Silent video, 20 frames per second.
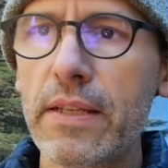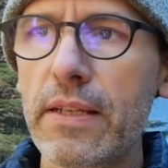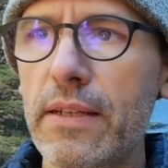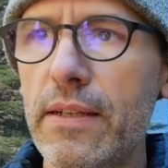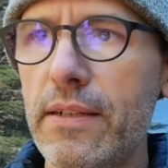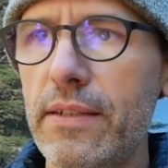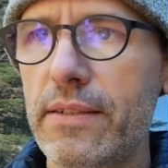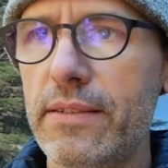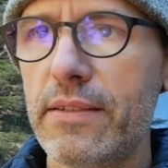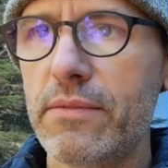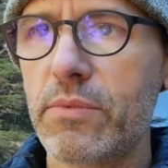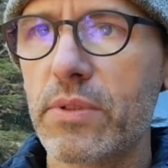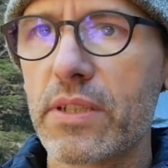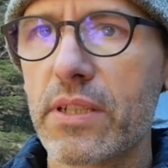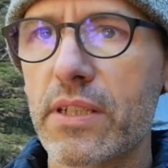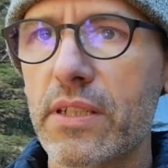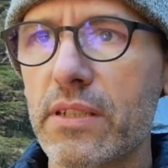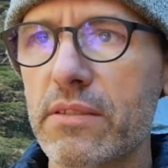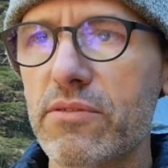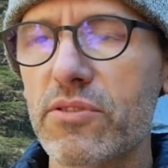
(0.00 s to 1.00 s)
We're going
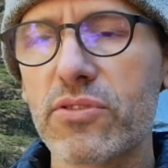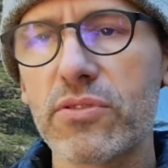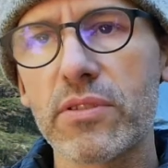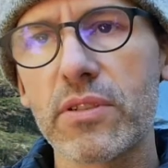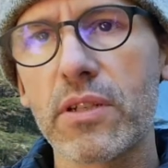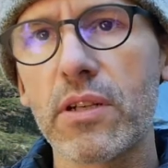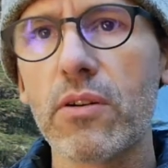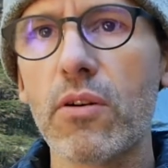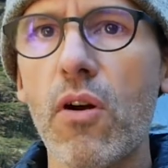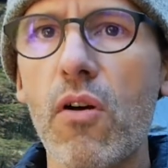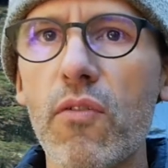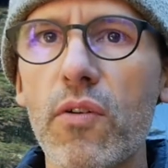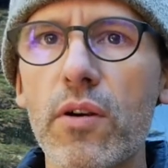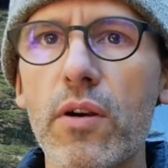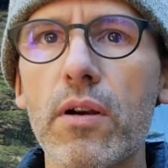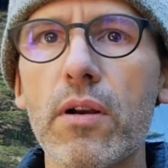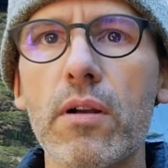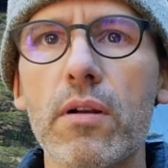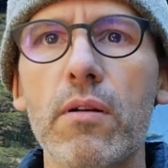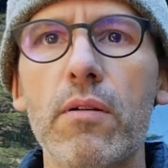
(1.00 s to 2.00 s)
to sort of go
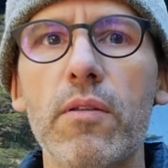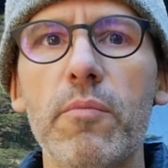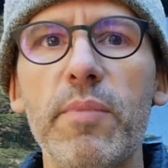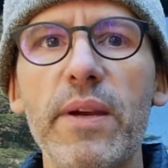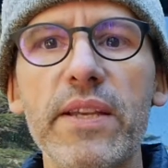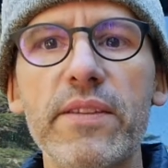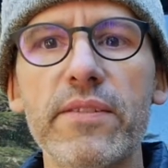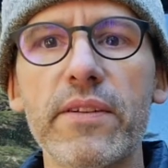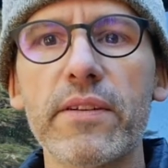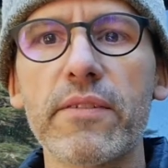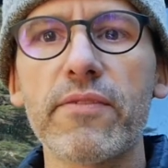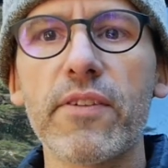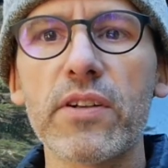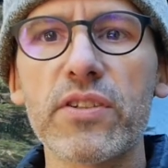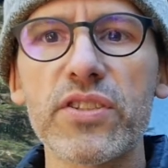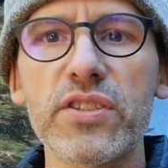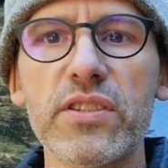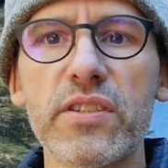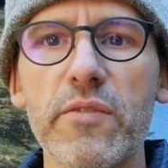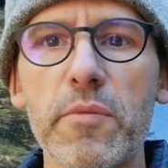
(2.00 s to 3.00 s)
over the basic
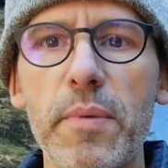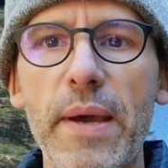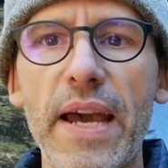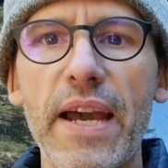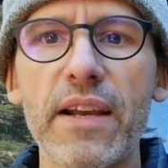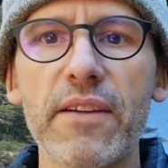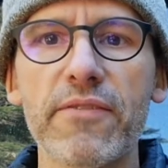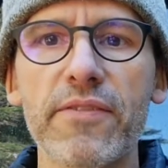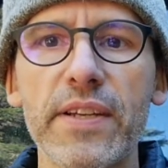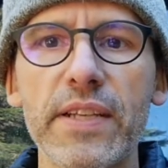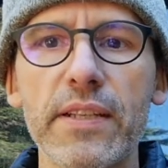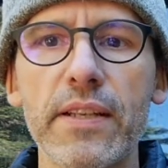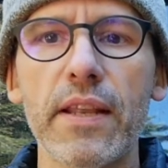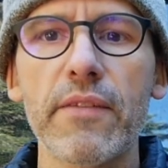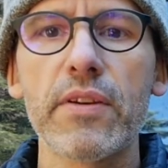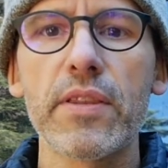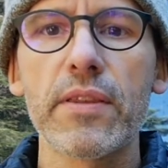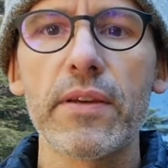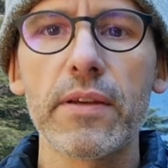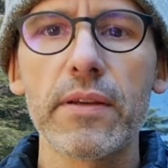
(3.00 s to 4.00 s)
functions of the pack, fit and
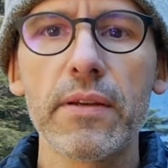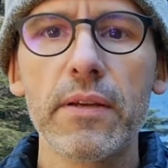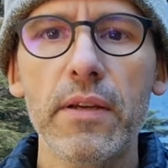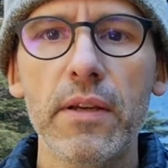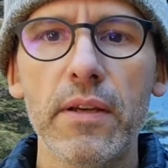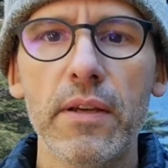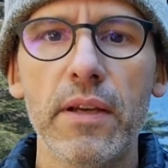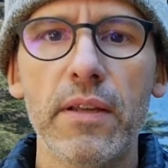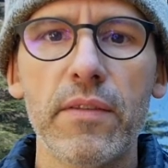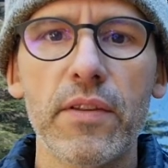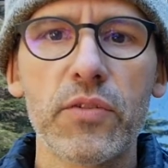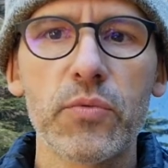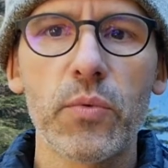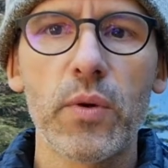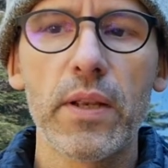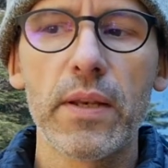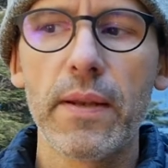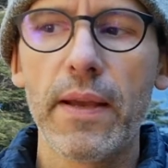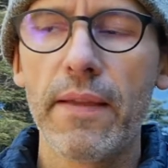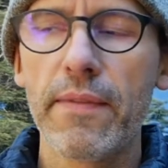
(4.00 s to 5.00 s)
everything in this
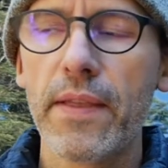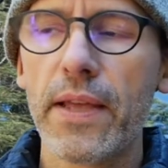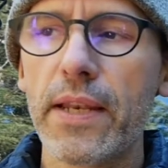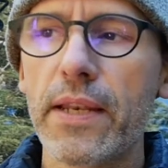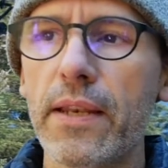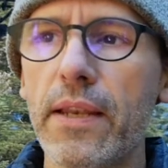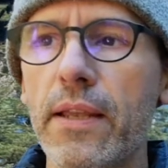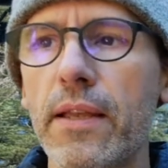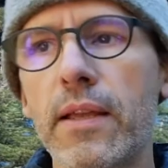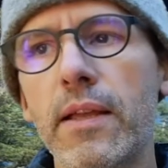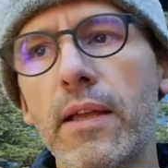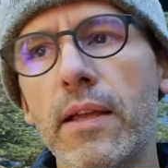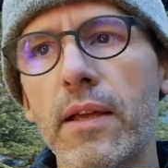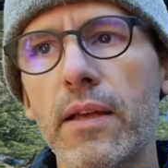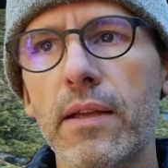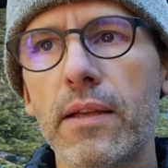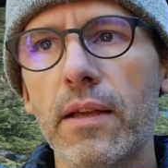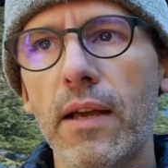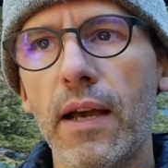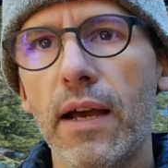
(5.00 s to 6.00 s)
one. And then
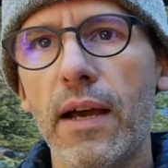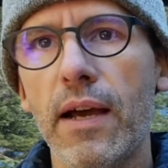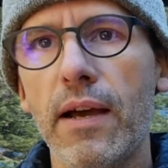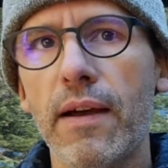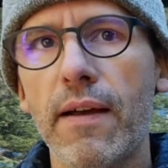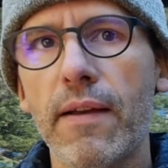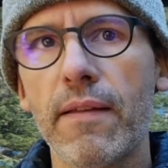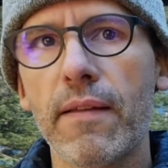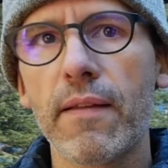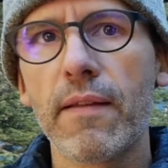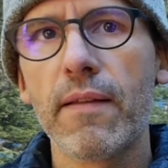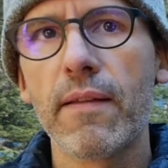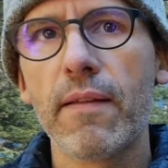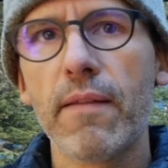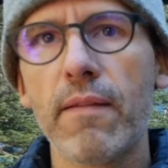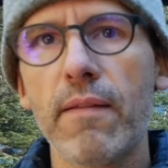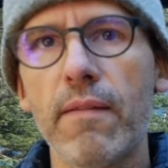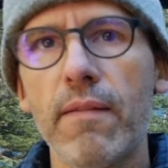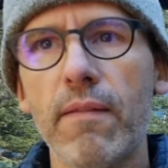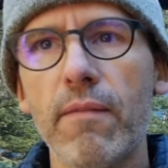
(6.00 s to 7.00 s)

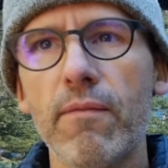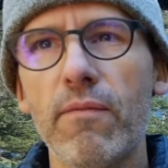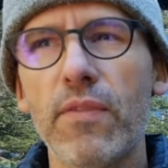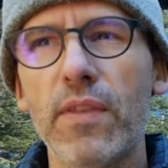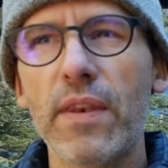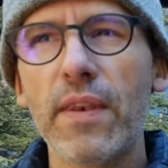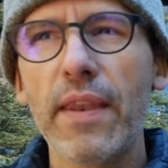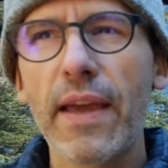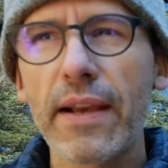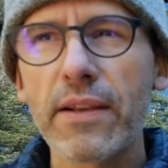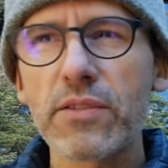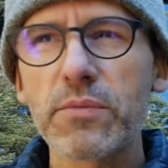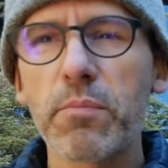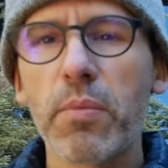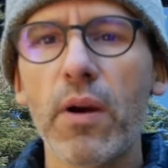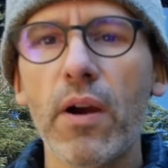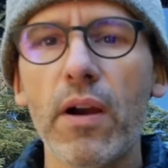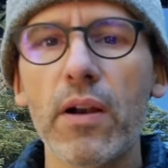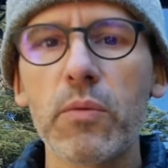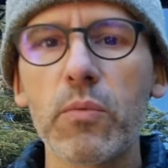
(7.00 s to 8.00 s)
the next
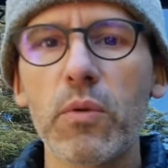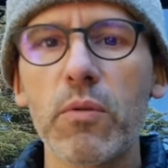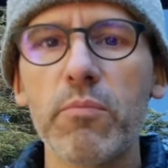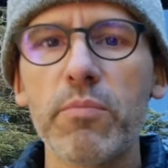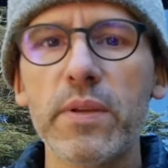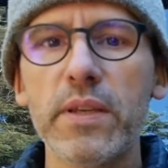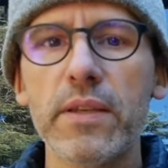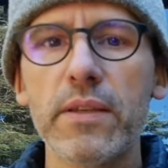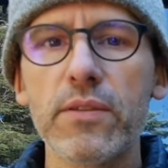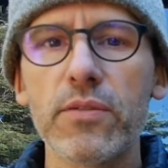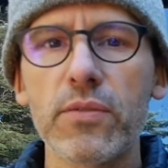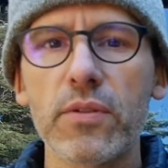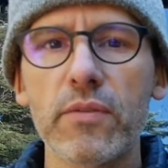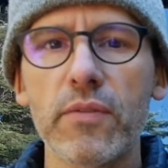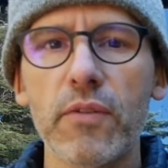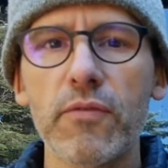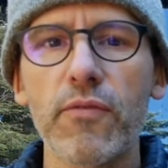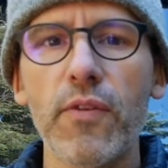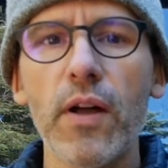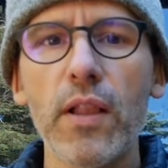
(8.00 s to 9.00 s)
part will be sort of a
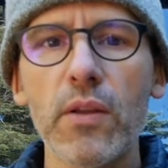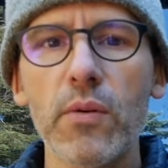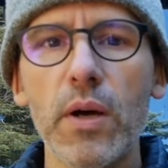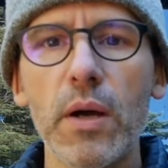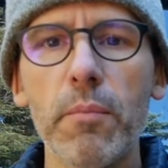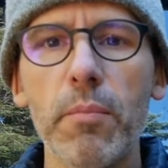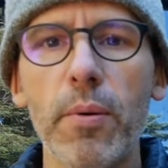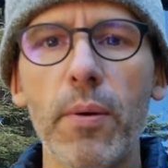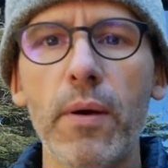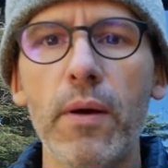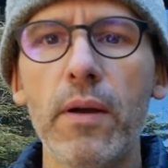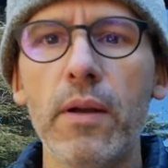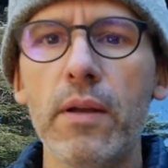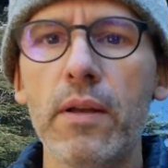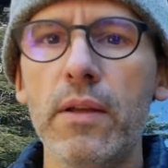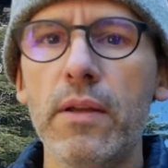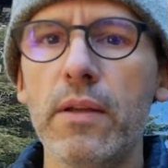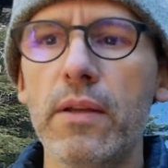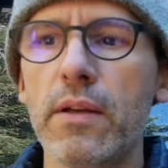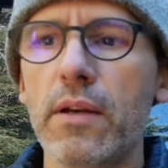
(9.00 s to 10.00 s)
follow-up
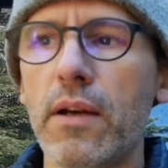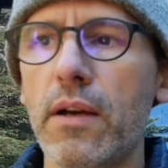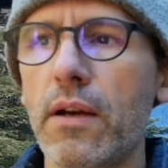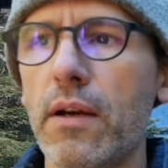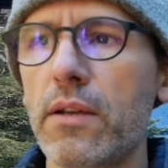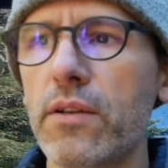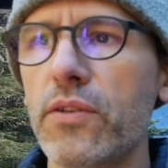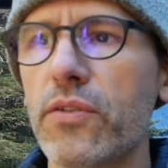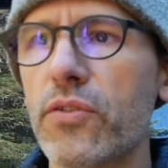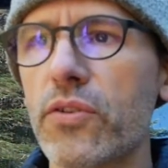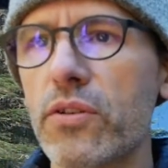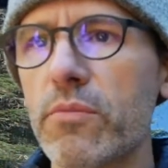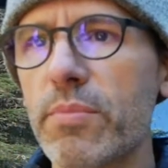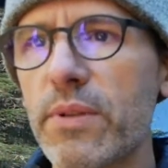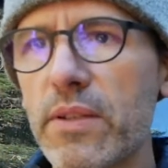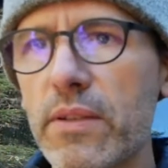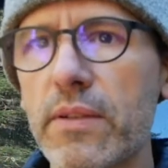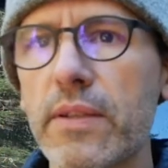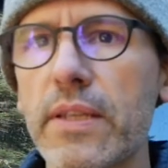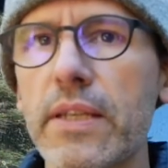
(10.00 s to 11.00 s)
on
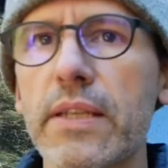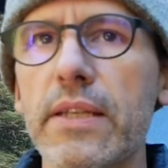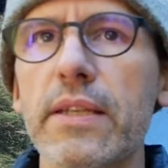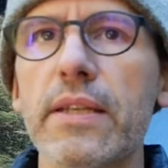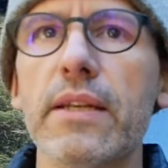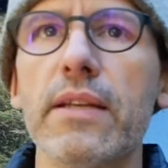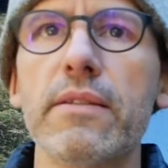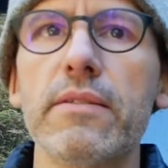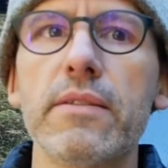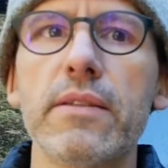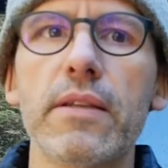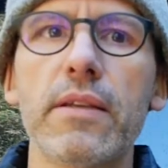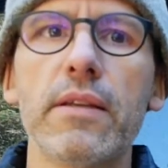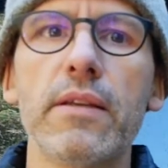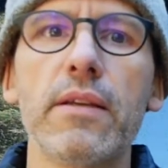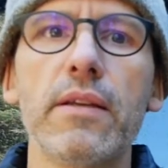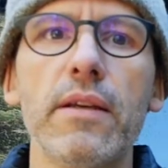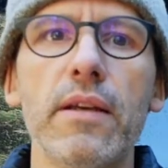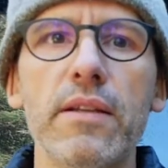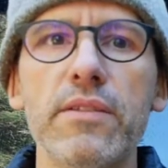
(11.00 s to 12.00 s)
durability and
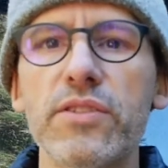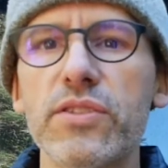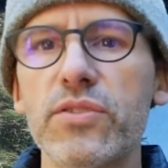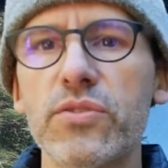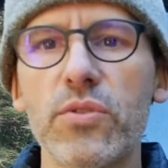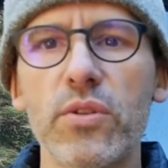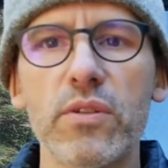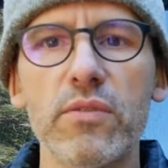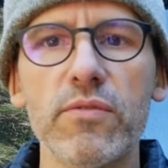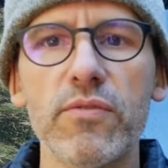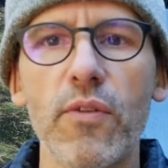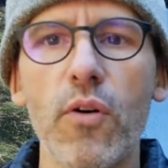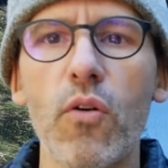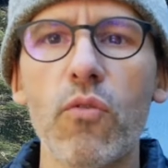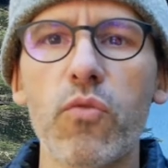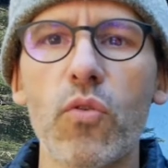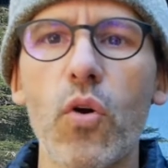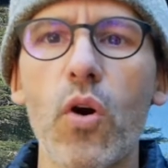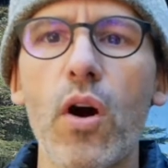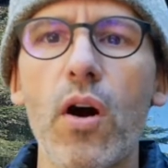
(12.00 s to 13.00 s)
just sort of
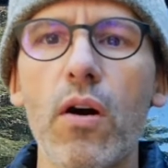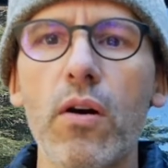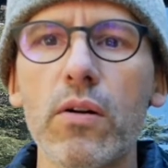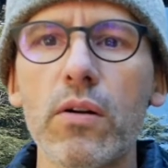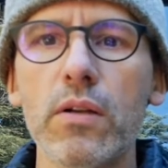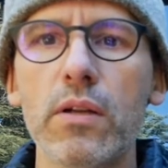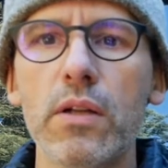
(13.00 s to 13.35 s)
overall